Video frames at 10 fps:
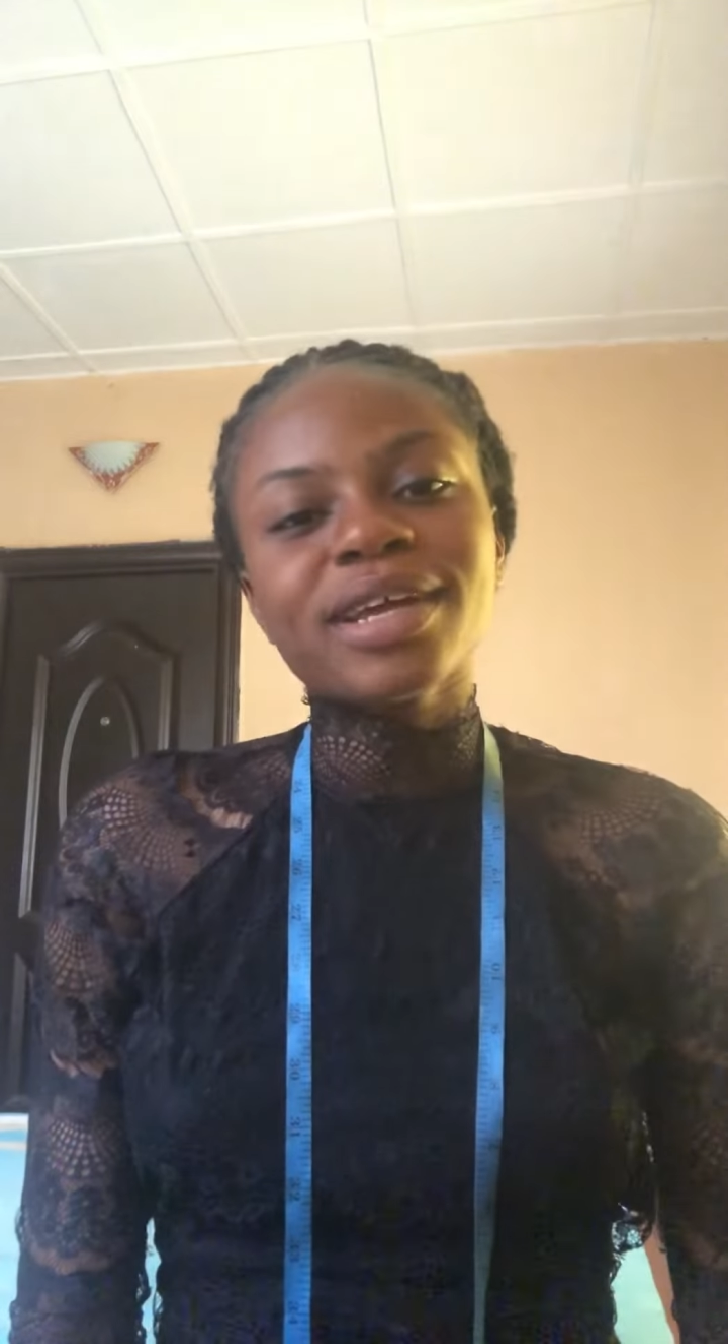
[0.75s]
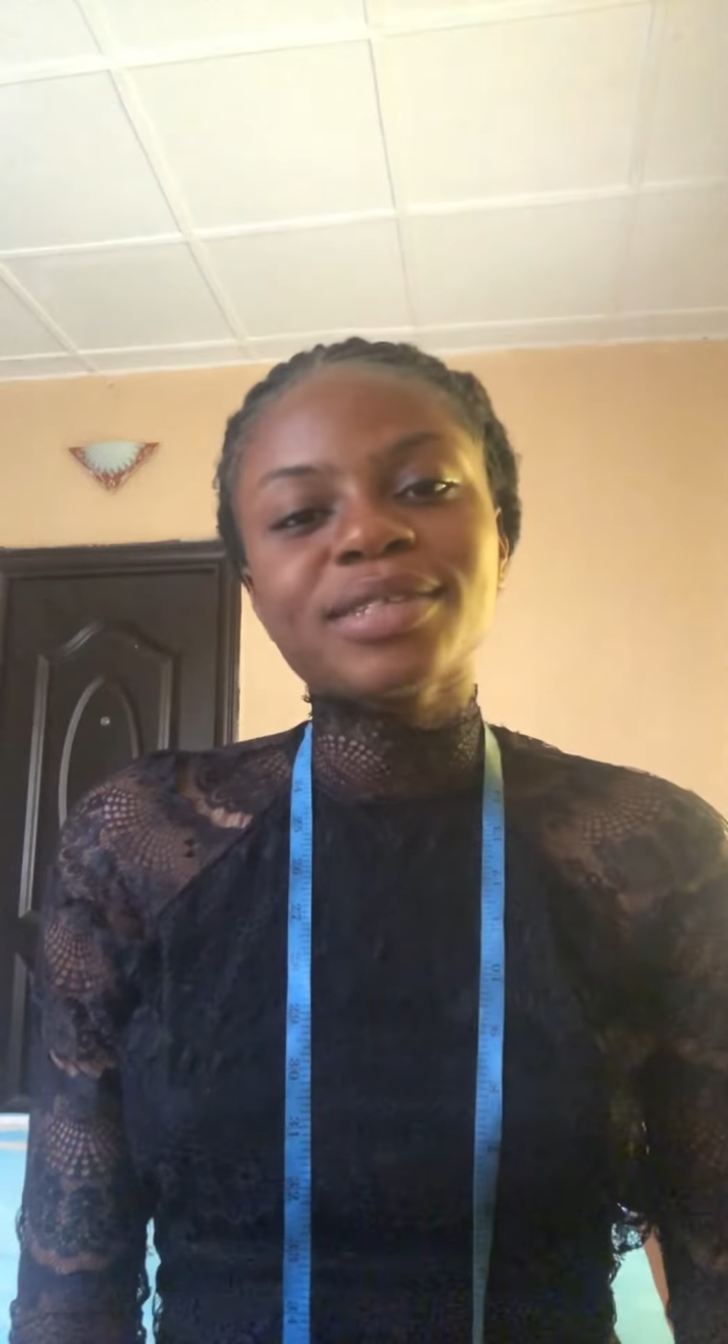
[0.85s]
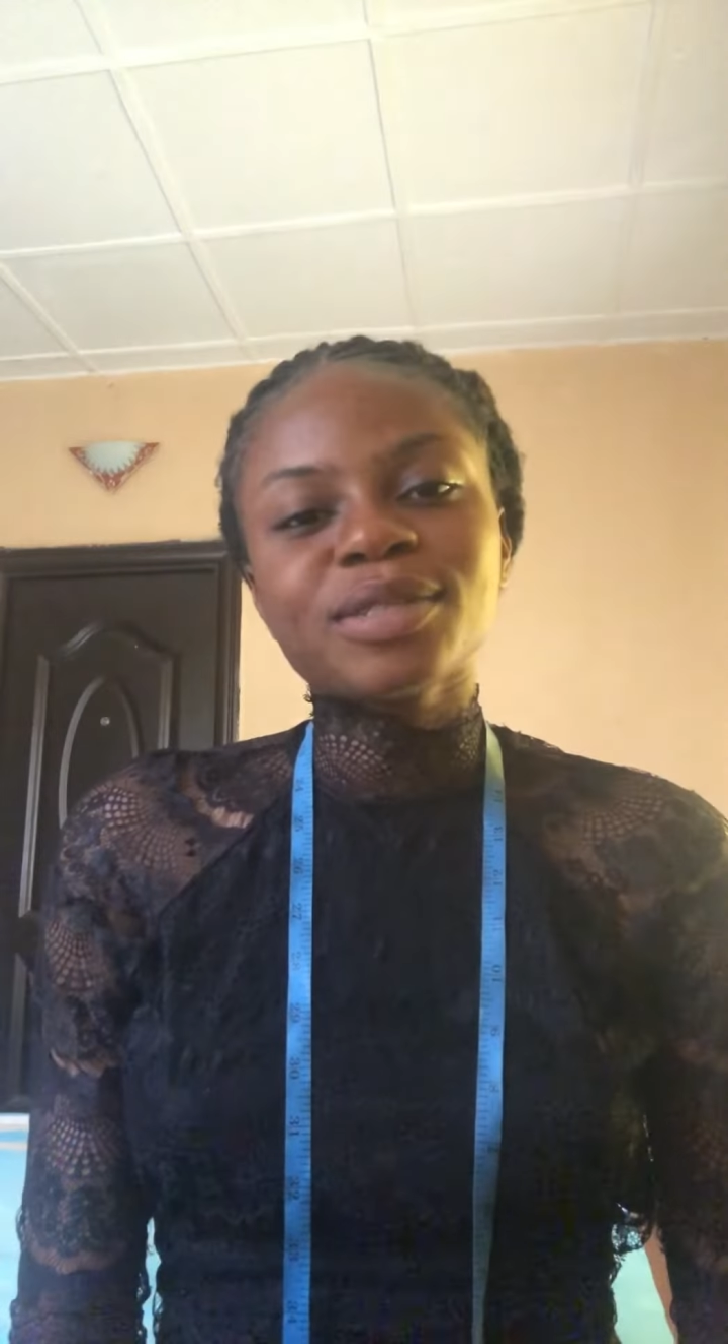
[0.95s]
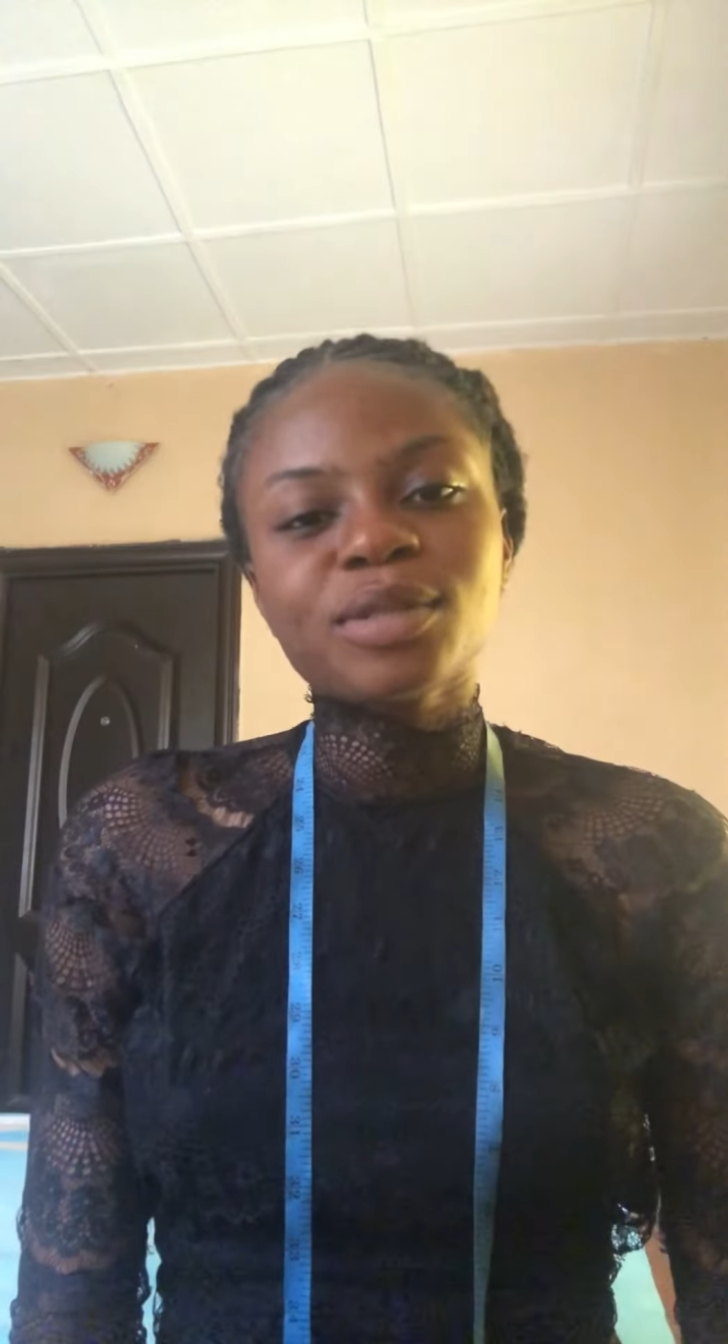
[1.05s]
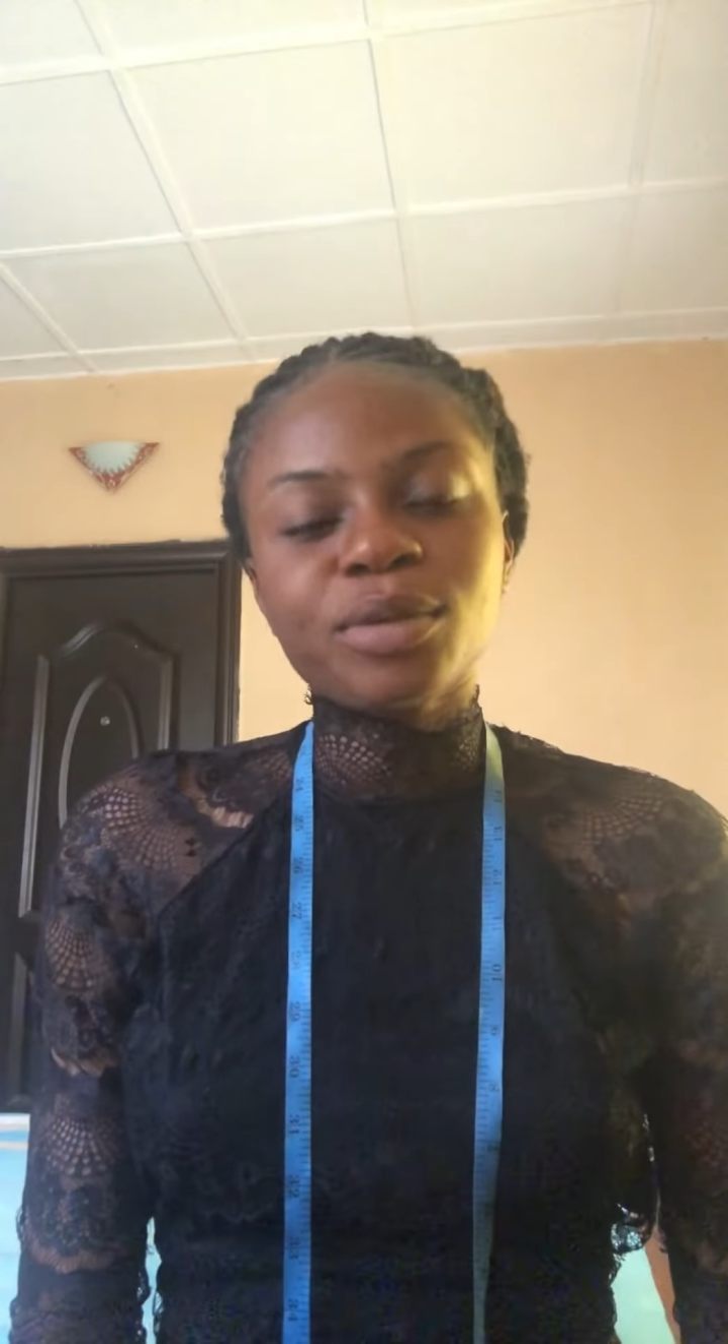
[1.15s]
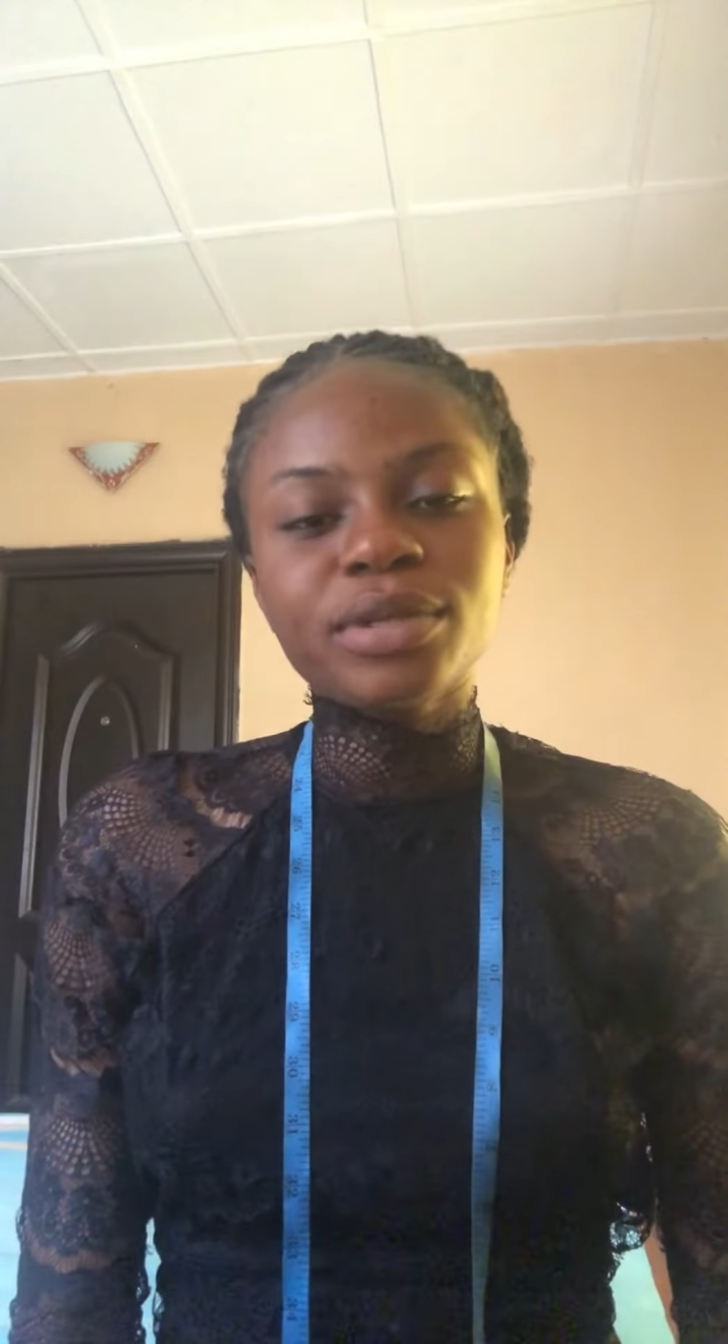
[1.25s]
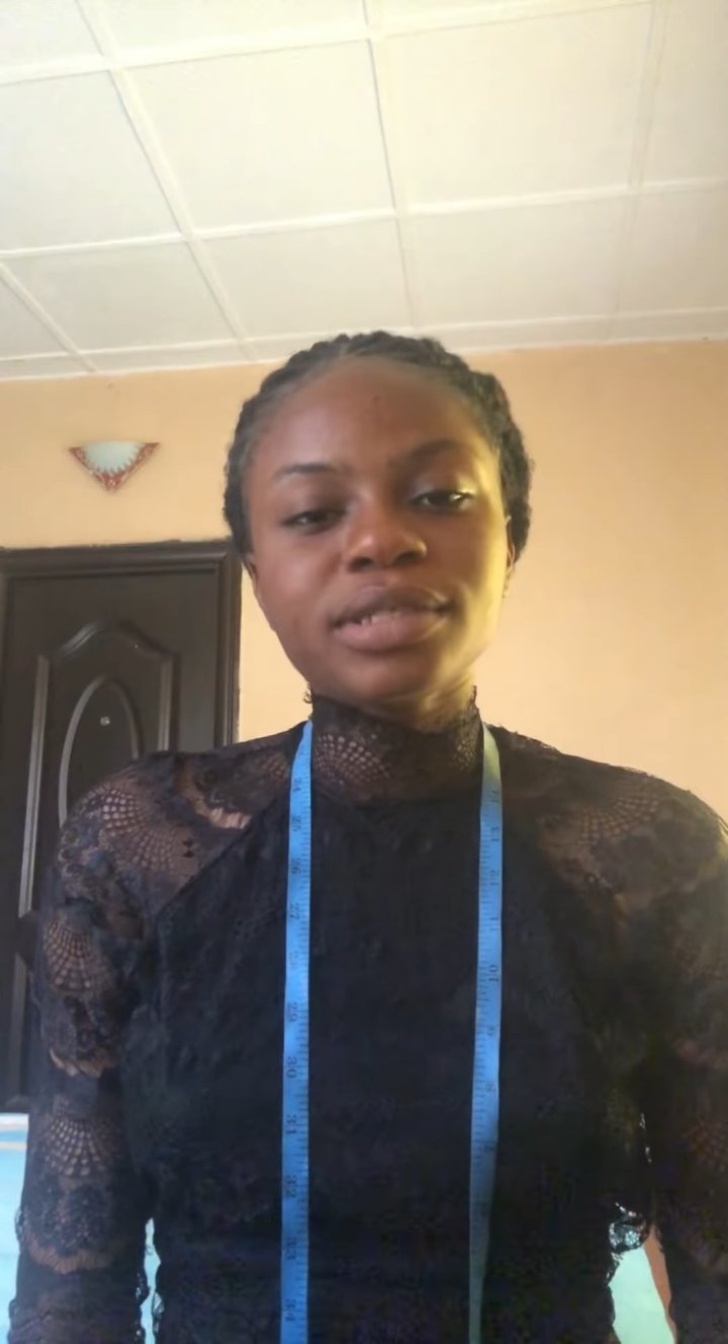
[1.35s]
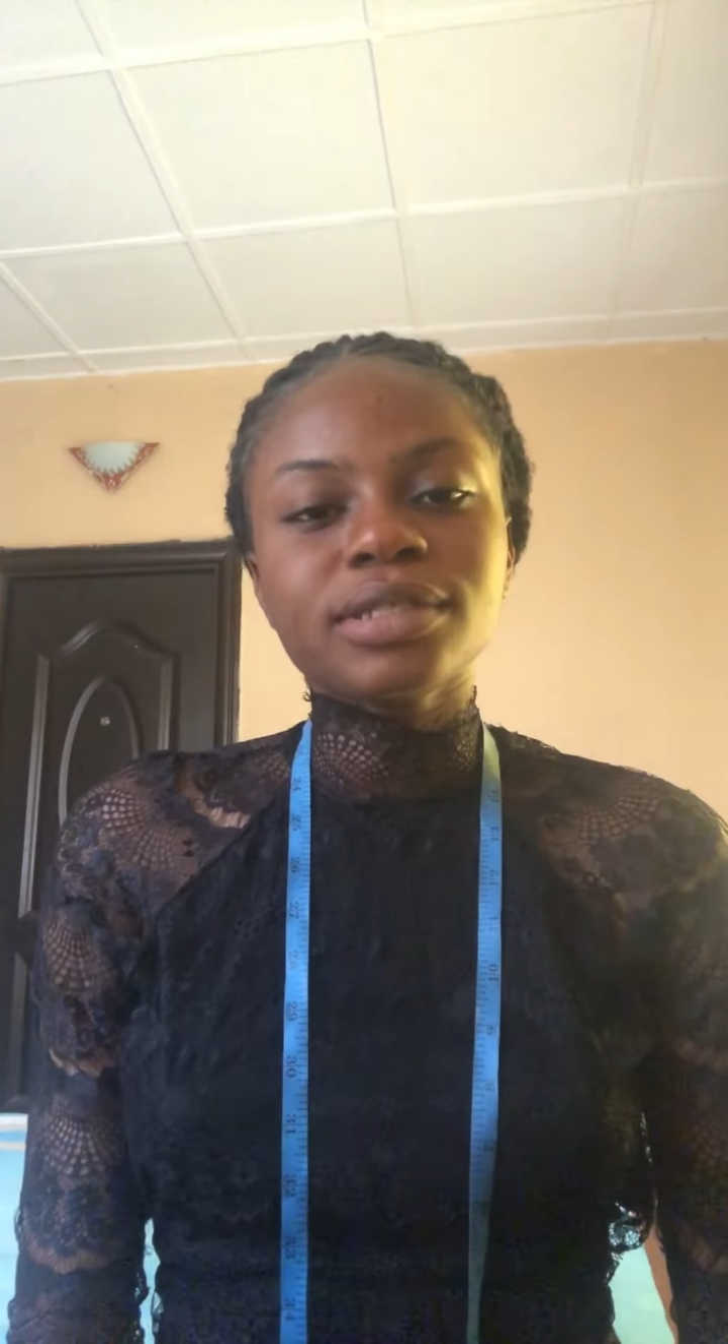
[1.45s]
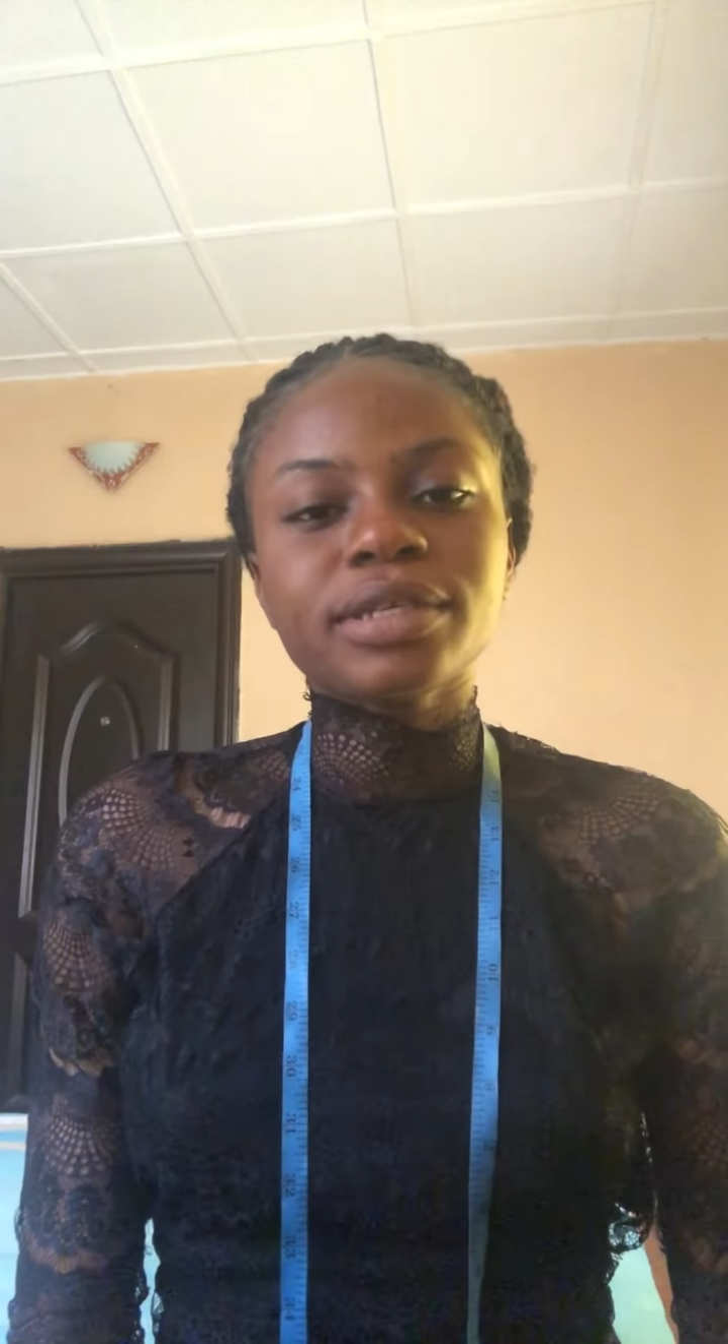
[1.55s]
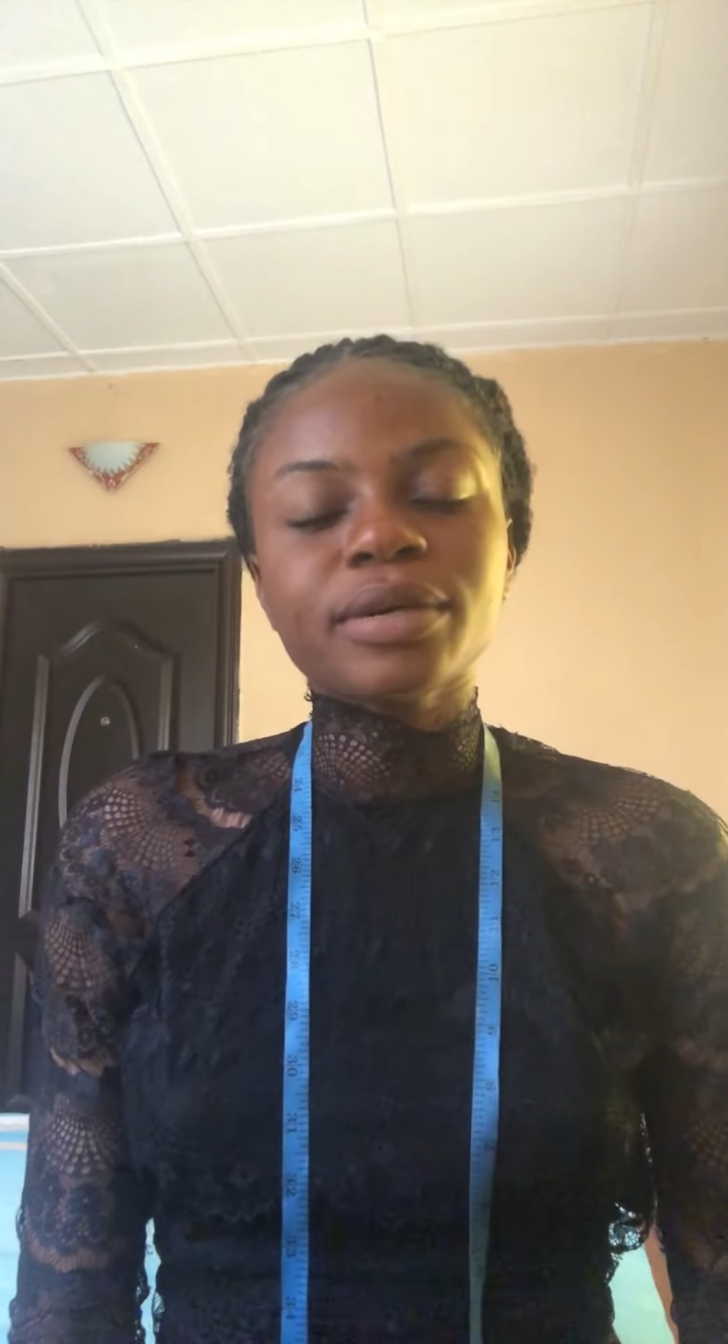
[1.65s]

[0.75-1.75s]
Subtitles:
story to tell.